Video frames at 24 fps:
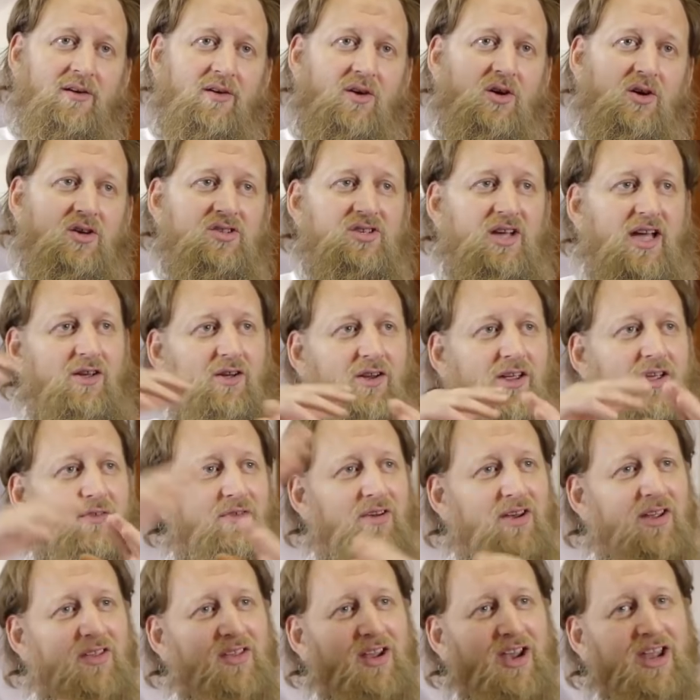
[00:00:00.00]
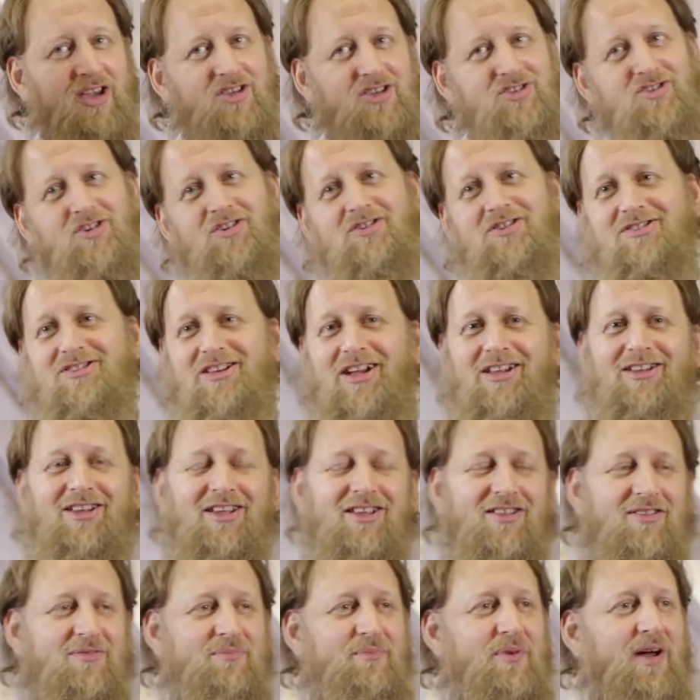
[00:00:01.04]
because I could give another lecture on this hadith.